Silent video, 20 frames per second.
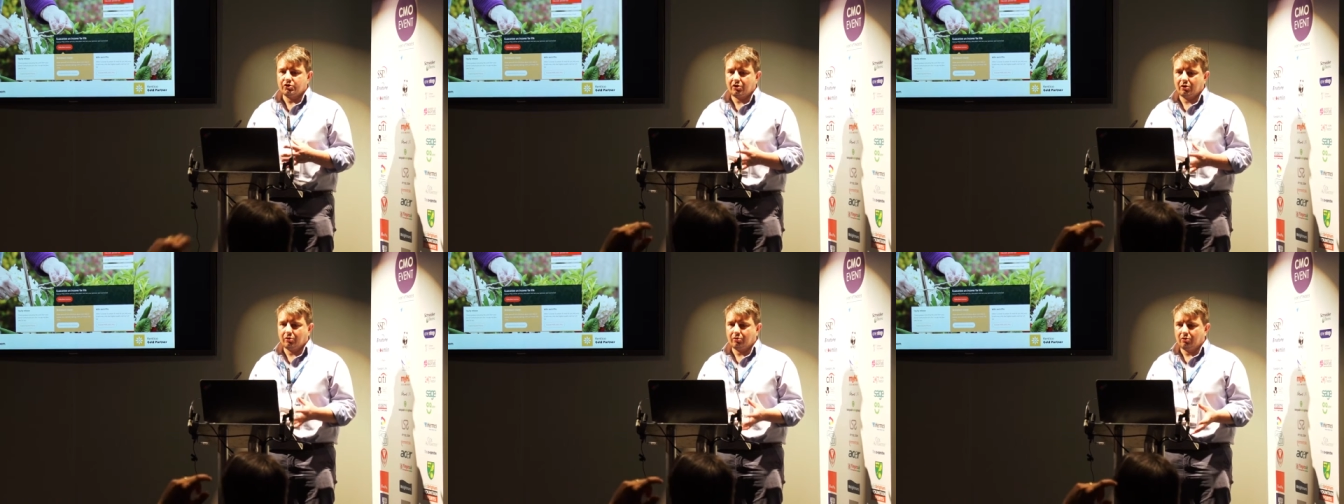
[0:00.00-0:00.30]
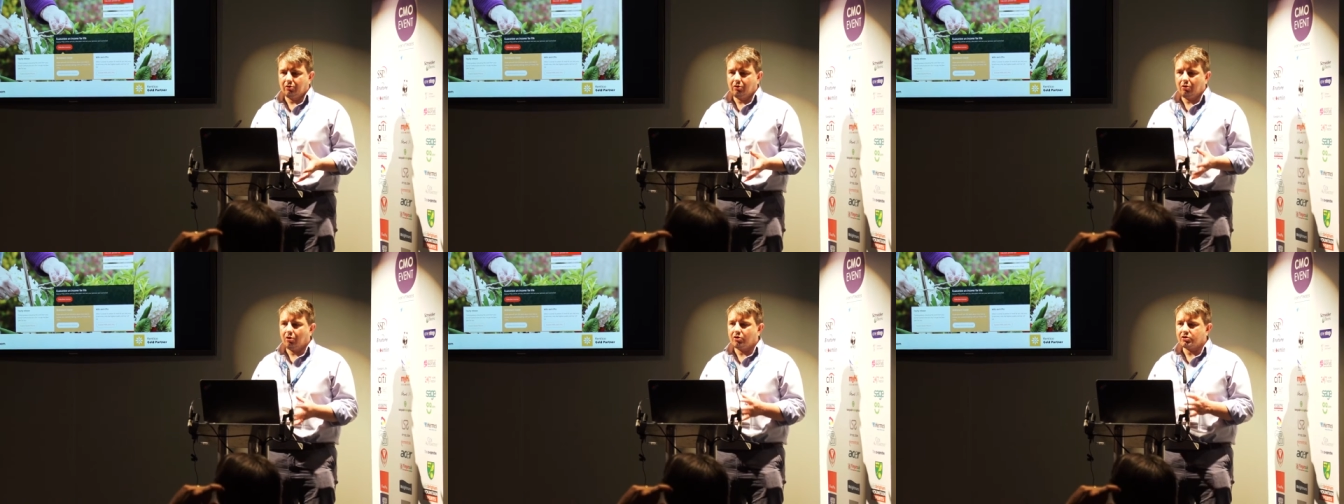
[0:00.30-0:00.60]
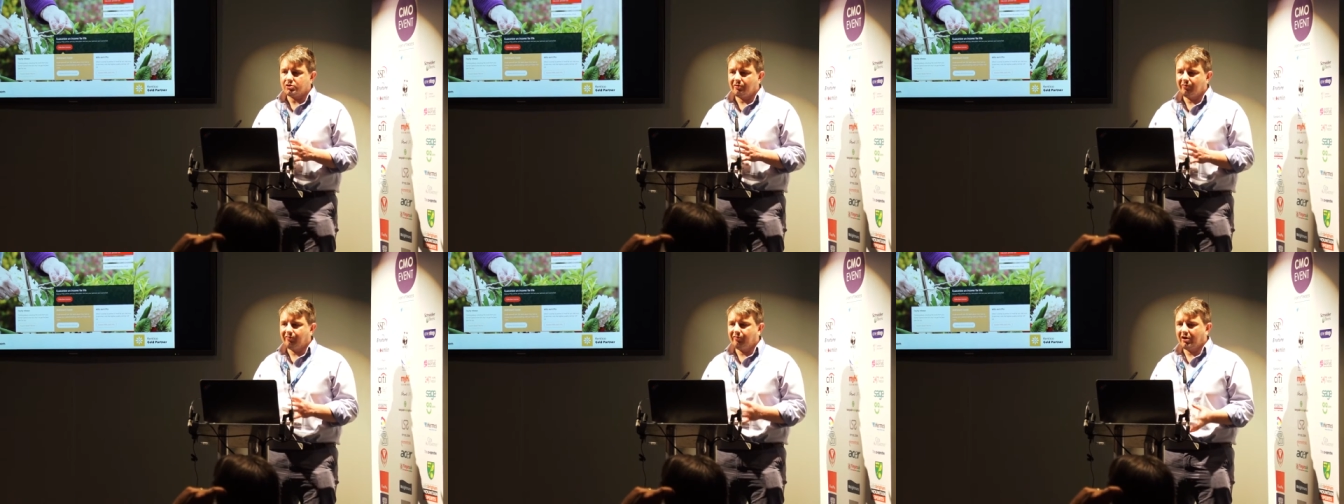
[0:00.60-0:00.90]
so
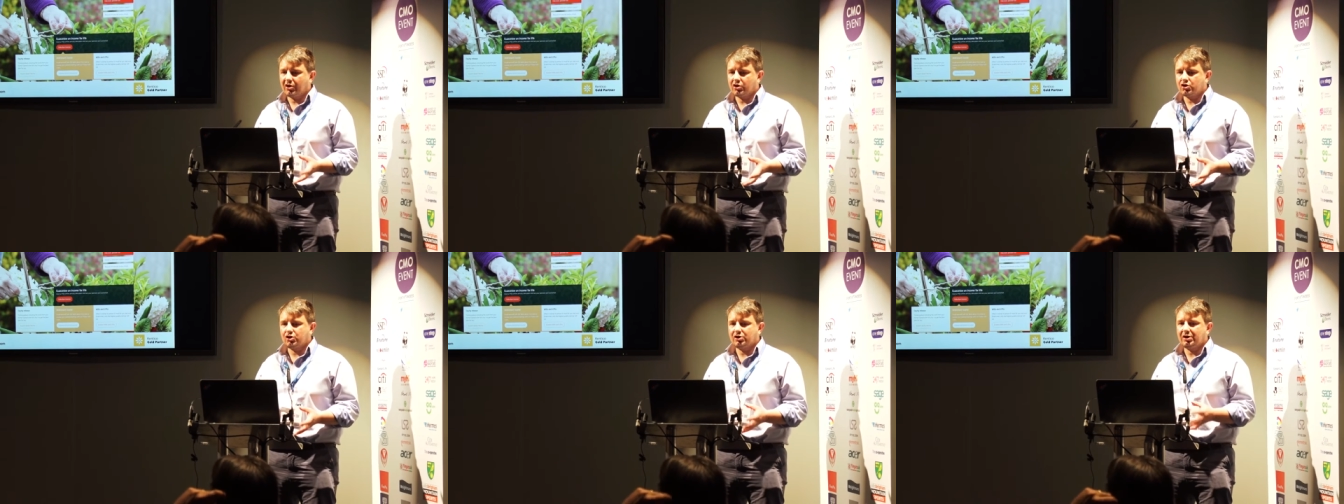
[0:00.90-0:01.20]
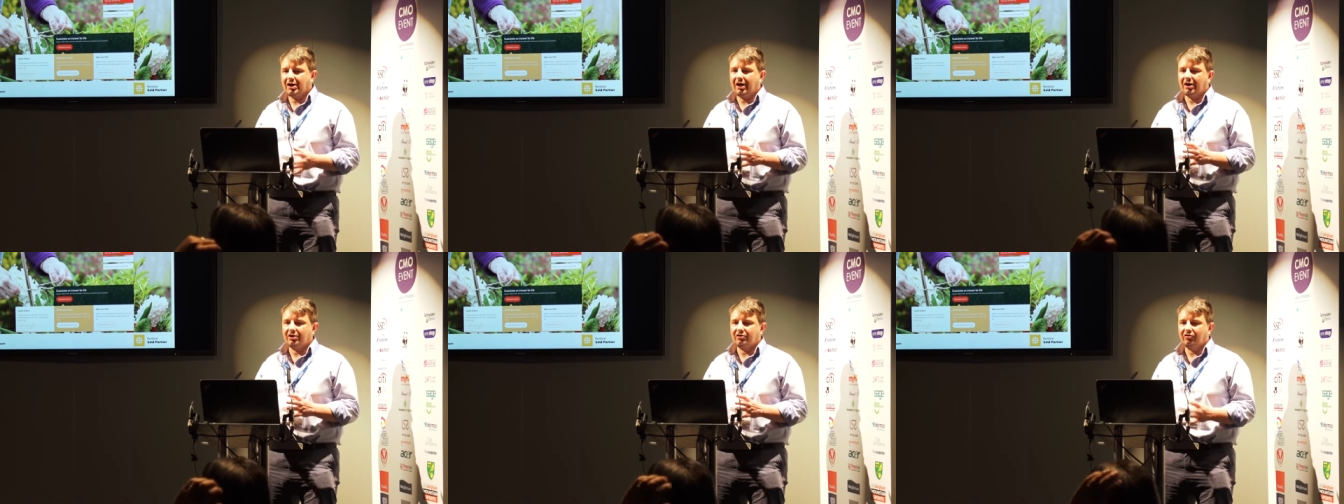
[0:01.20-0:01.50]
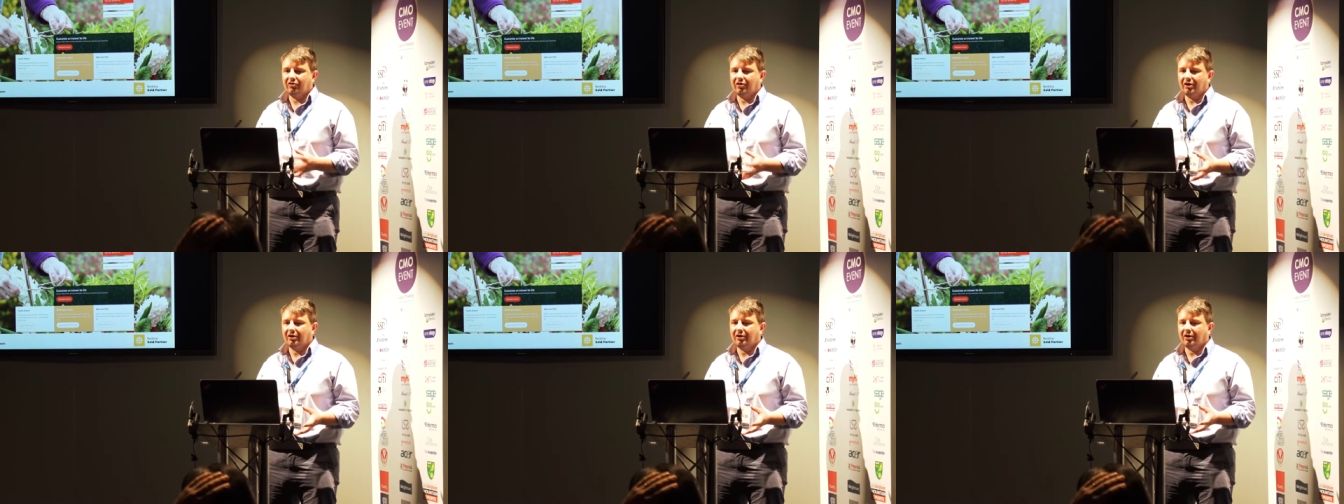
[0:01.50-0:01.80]
lots of
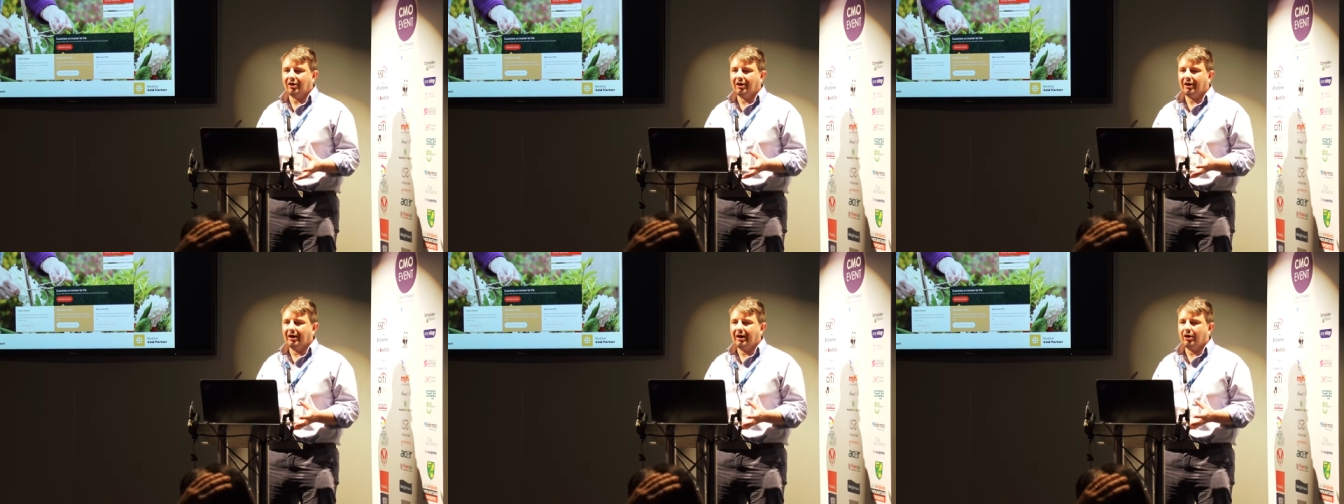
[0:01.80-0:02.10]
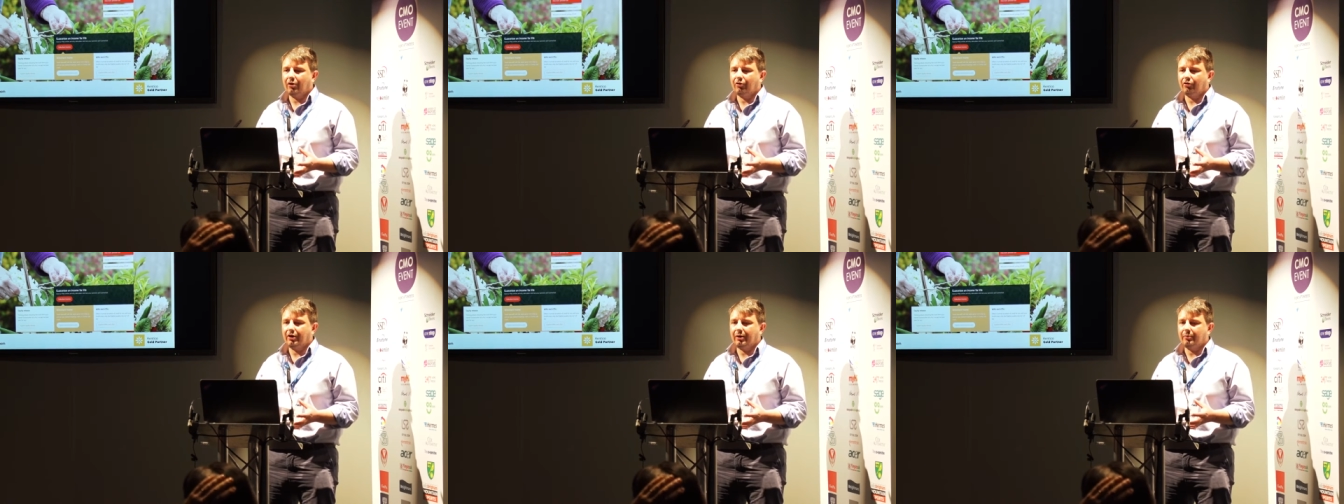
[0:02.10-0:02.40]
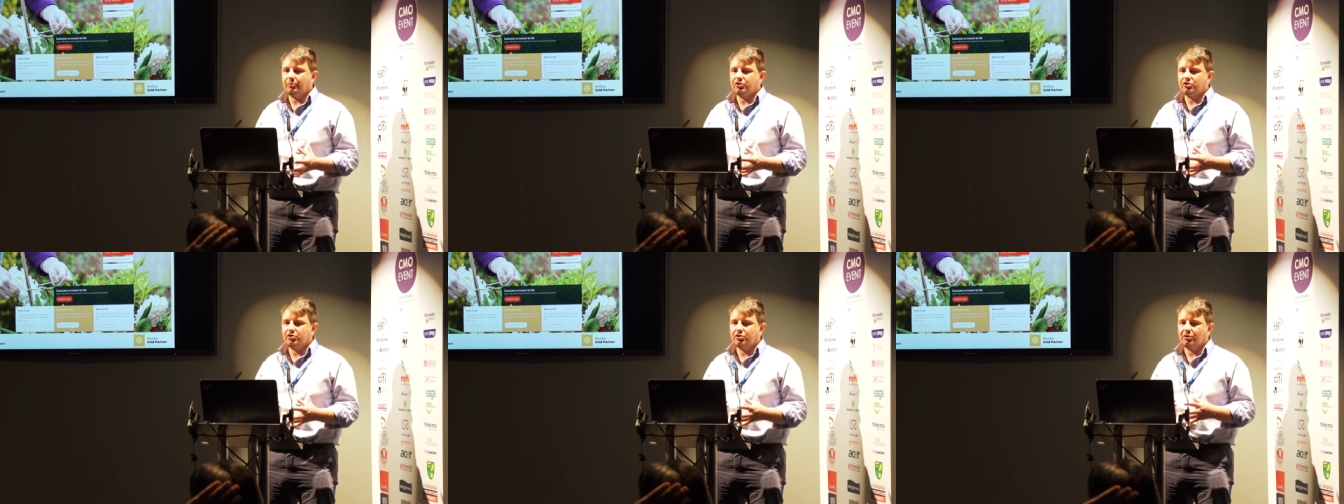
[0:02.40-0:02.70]
functionality that allowed
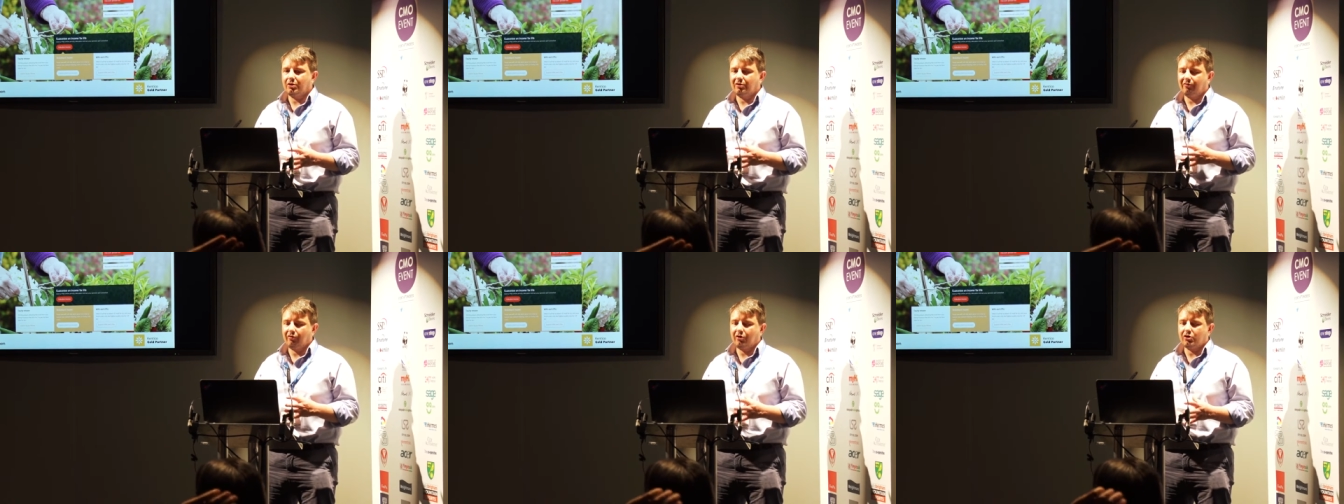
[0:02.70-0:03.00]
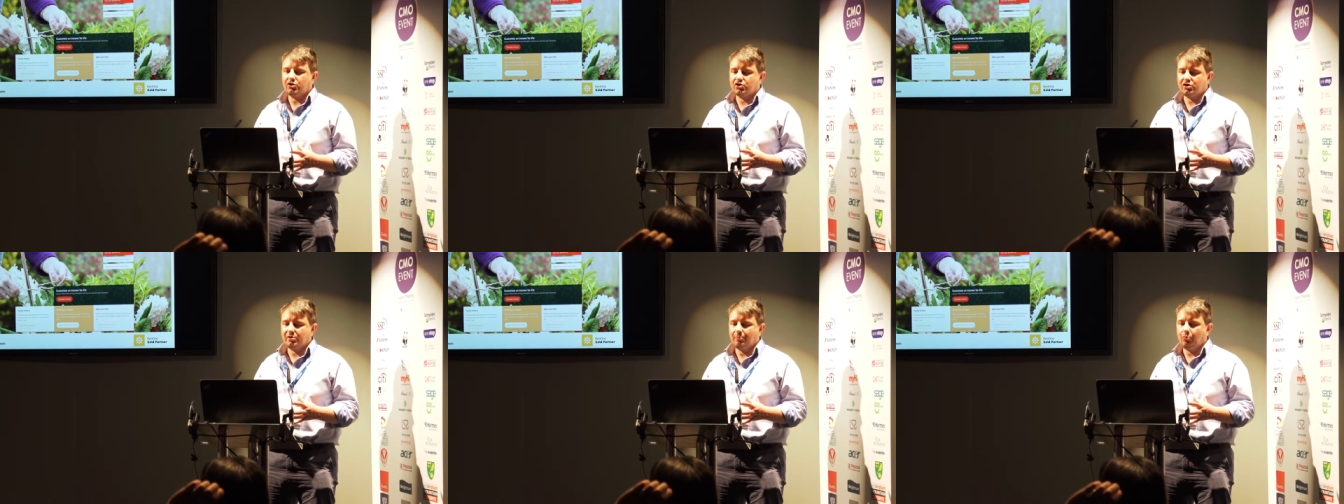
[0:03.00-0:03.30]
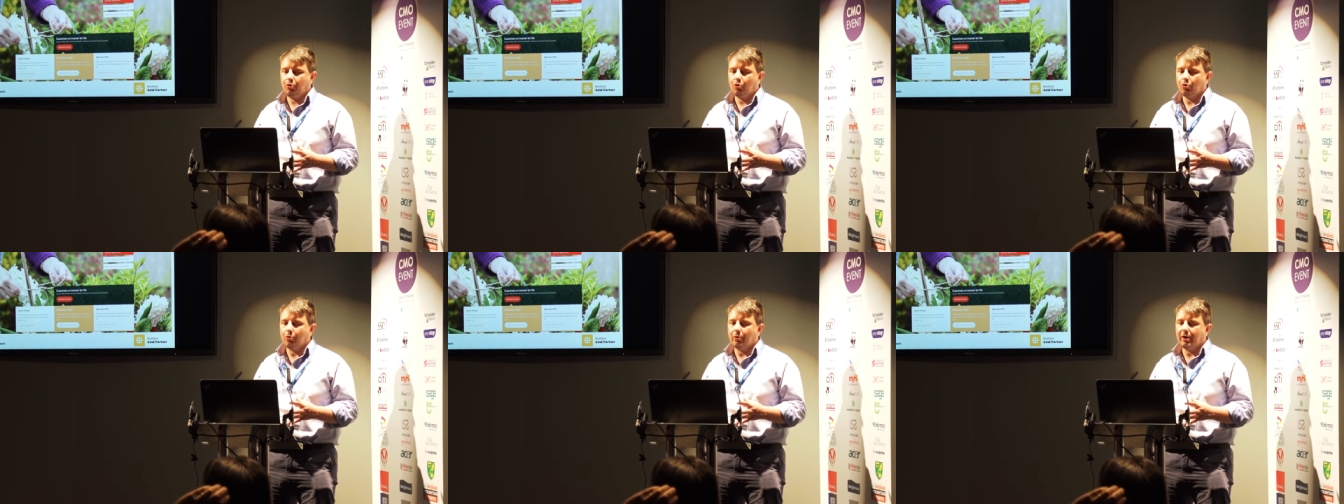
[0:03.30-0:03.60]
them to, in a very
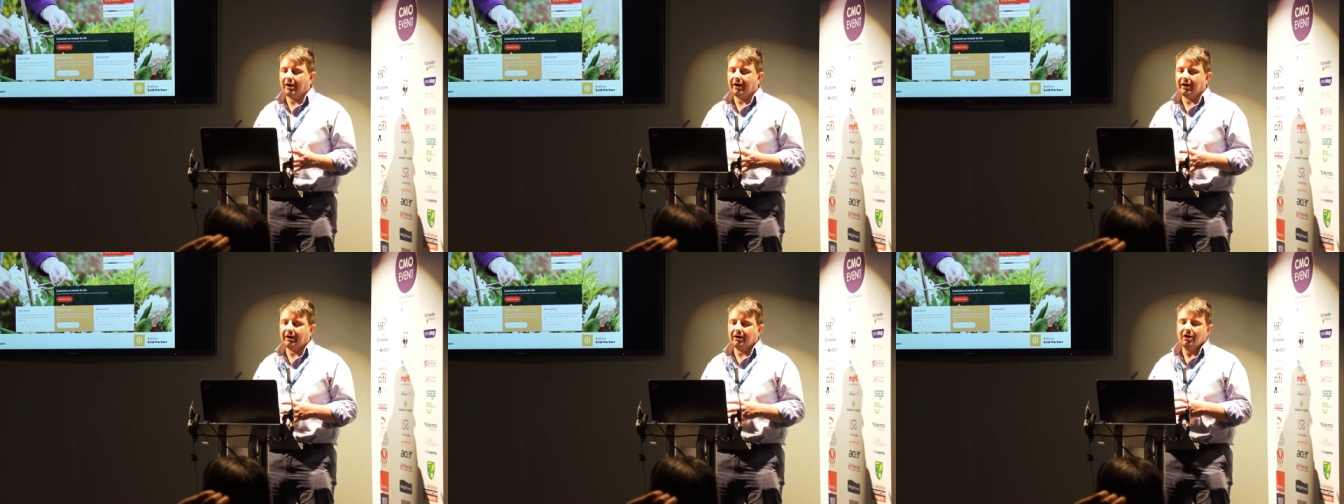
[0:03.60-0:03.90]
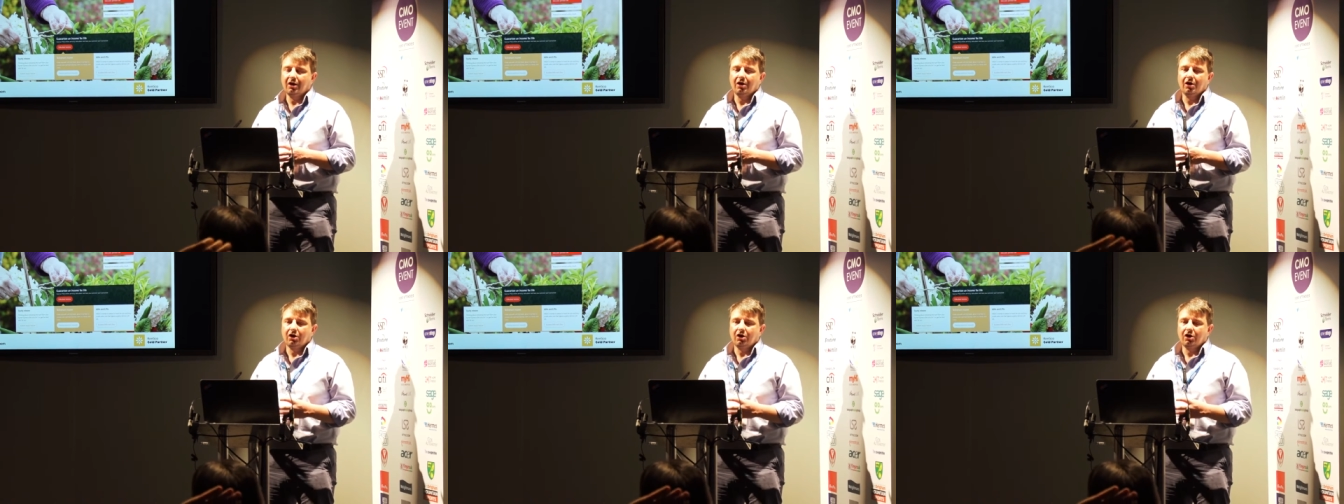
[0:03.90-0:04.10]
simple way,